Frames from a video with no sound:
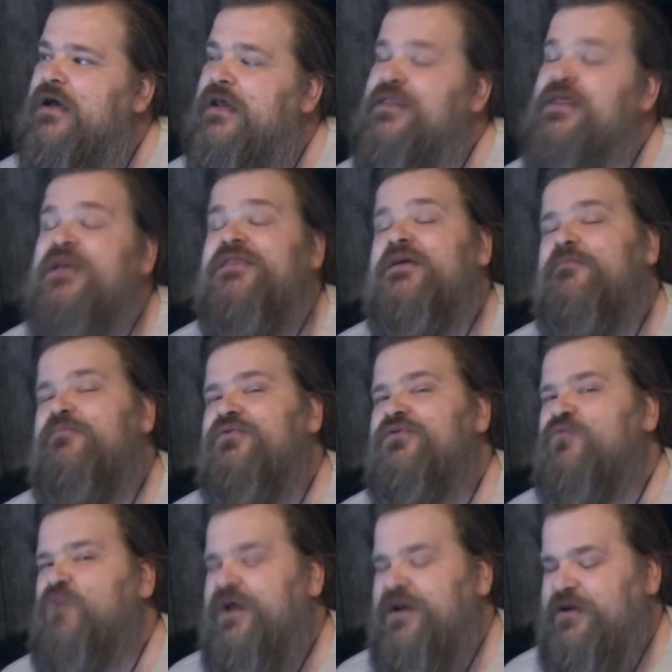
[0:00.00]
And then they put
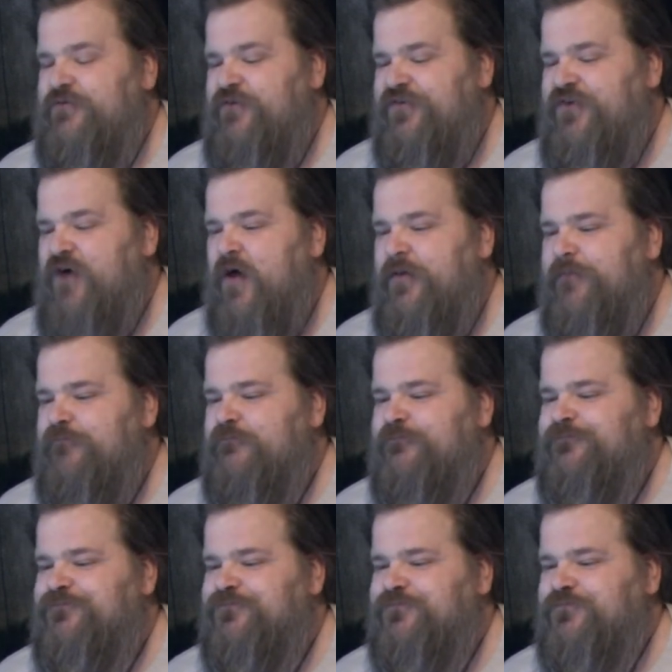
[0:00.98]
a wedding dress on him.
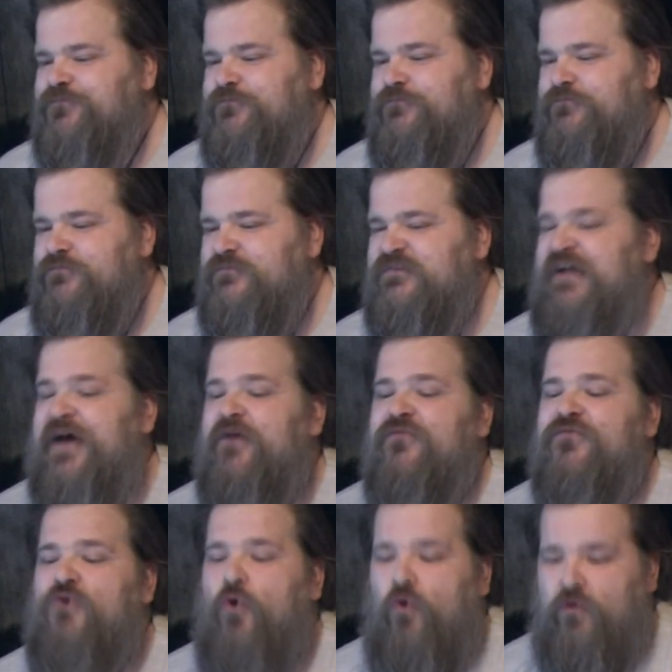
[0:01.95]
And
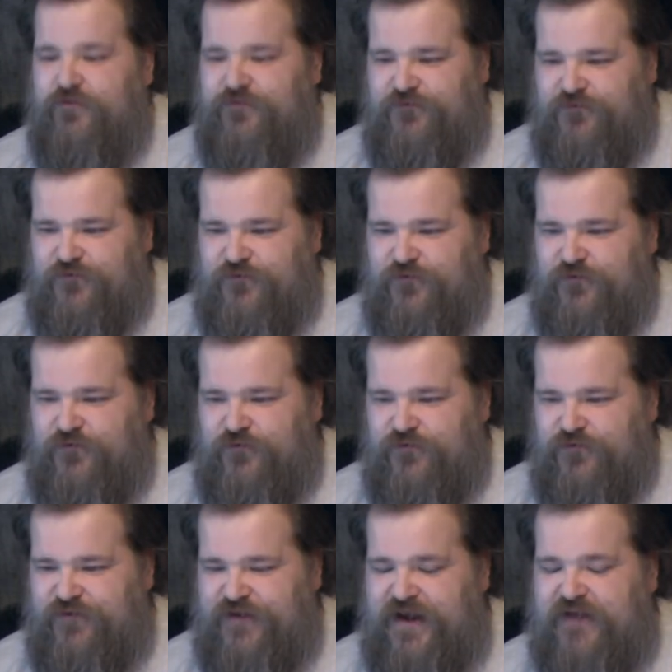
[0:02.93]
of course,
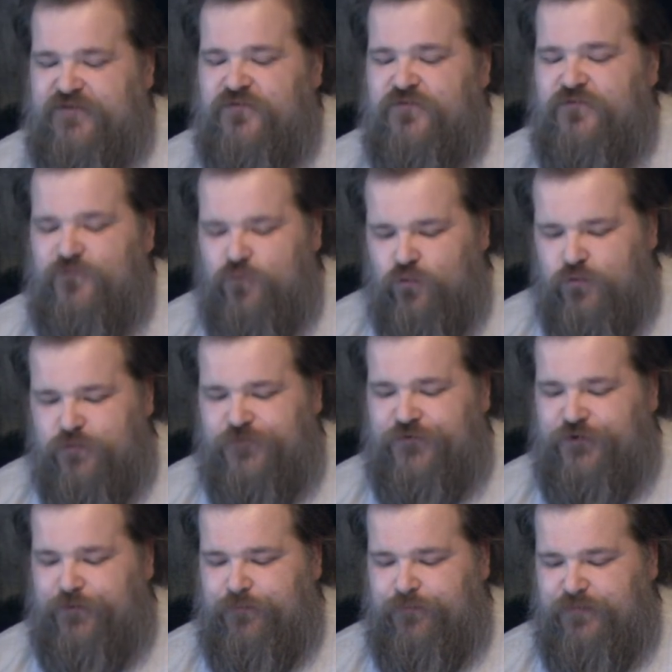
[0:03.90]
they had to fool
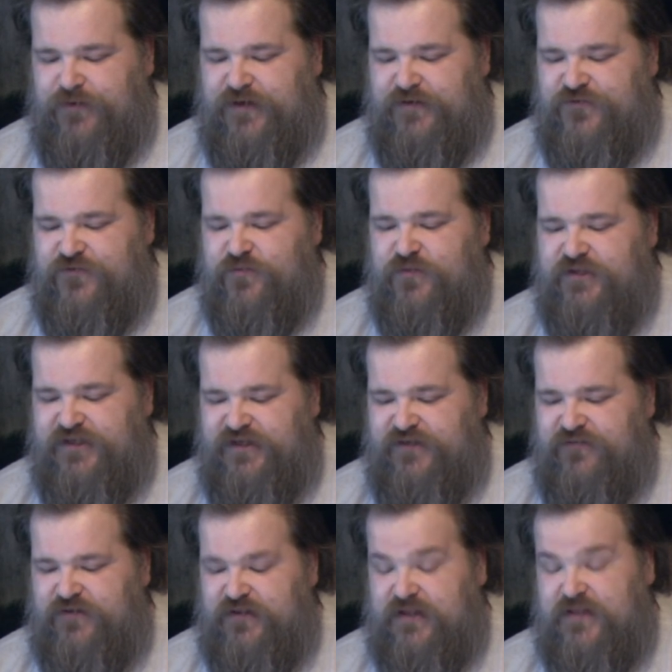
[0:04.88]
Thrym into
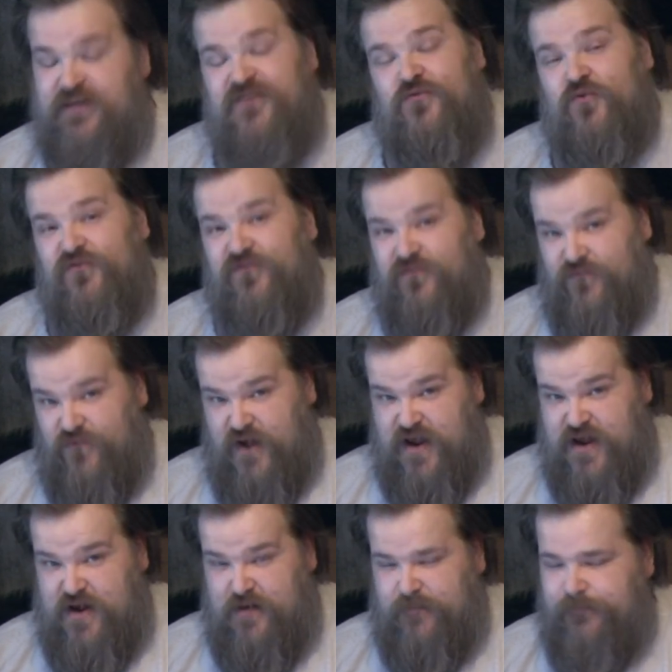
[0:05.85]
believing that this was
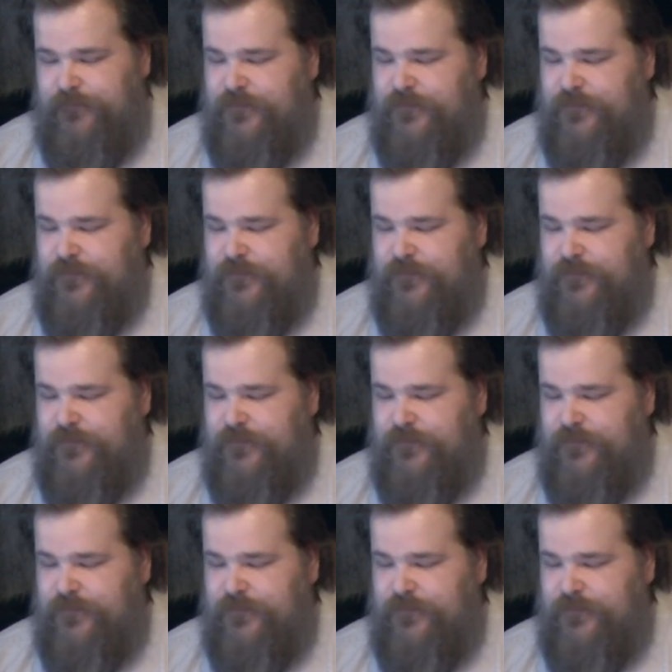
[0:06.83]
Freya.